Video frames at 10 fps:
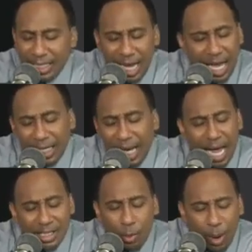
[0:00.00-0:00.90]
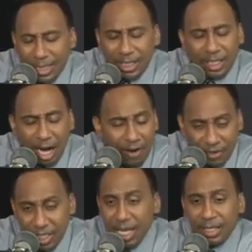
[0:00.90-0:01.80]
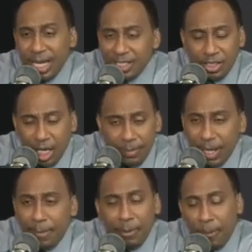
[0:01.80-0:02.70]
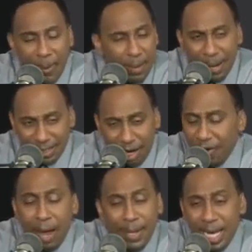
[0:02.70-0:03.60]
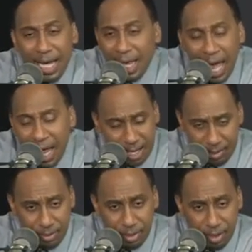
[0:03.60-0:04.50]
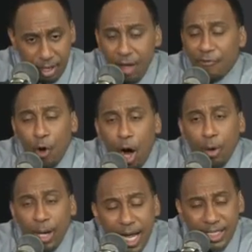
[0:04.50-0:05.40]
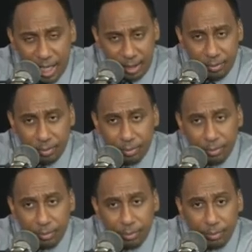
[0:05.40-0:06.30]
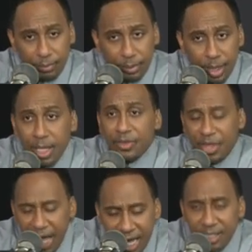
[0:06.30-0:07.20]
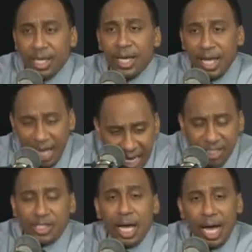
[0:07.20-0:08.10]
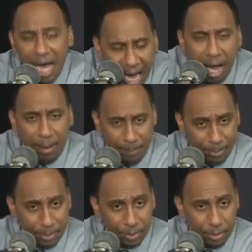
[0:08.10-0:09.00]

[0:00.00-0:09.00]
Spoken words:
let's analyze the Western Conference. Ladies and gentlemen, I'm going to repeat myself. I'm in L.A. for a reason. This is the hub.